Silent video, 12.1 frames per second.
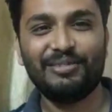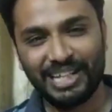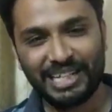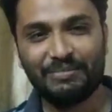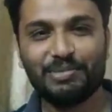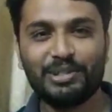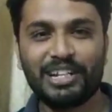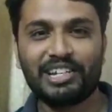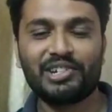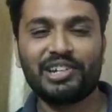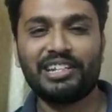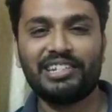welcome to
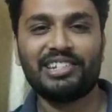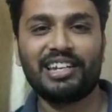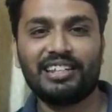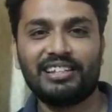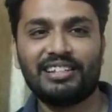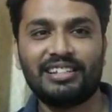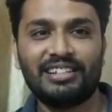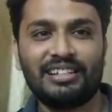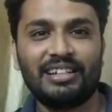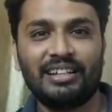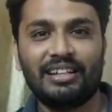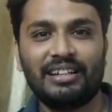Kashketi channel.
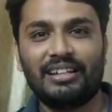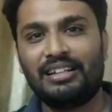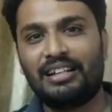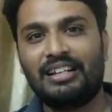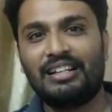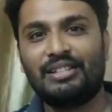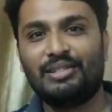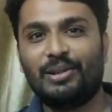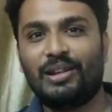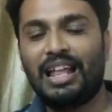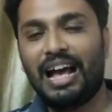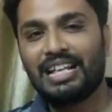So
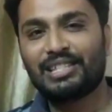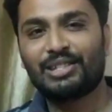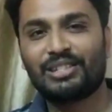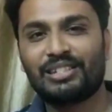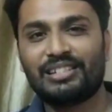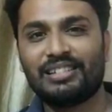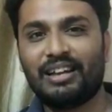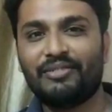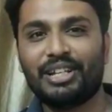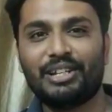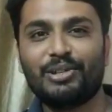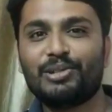last na
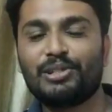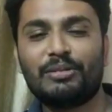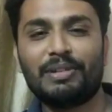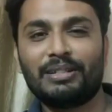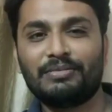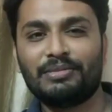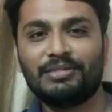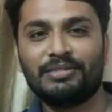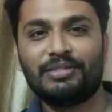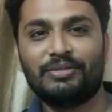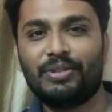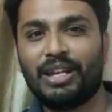videos lo manam
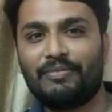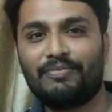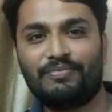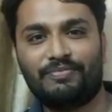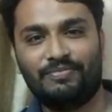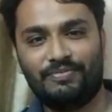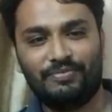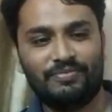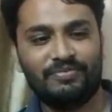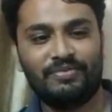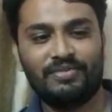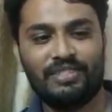we have
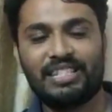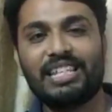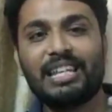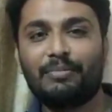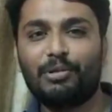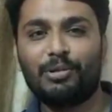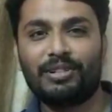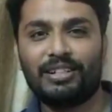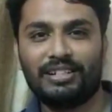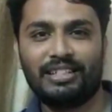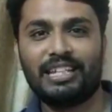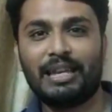seen about
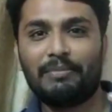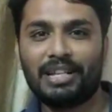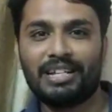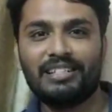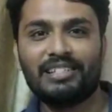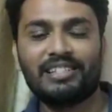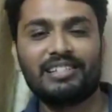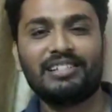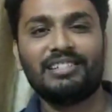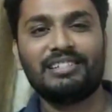the chemicals